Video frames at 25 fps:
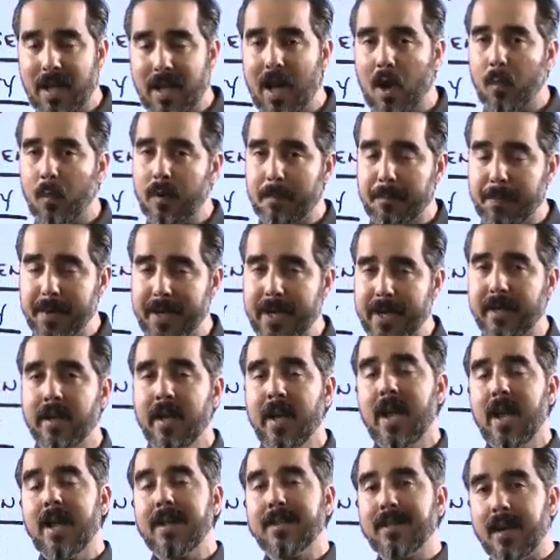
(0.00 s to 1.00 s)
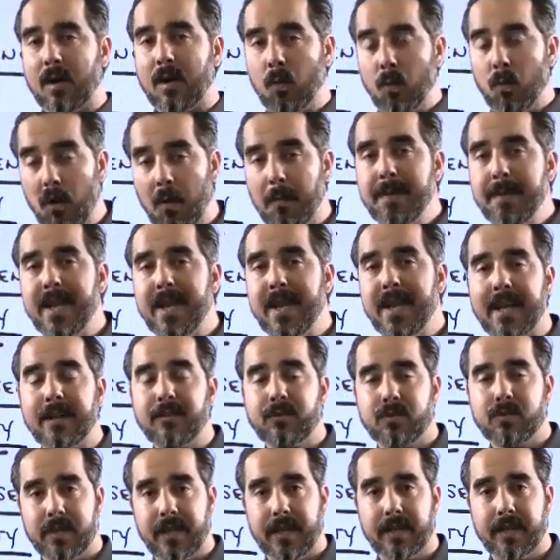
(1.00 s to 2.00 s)
I'll repeat, there will be an end
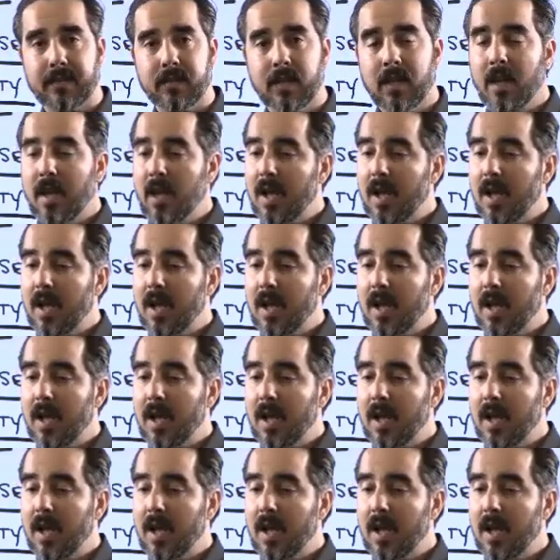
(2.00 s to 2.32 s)
to this.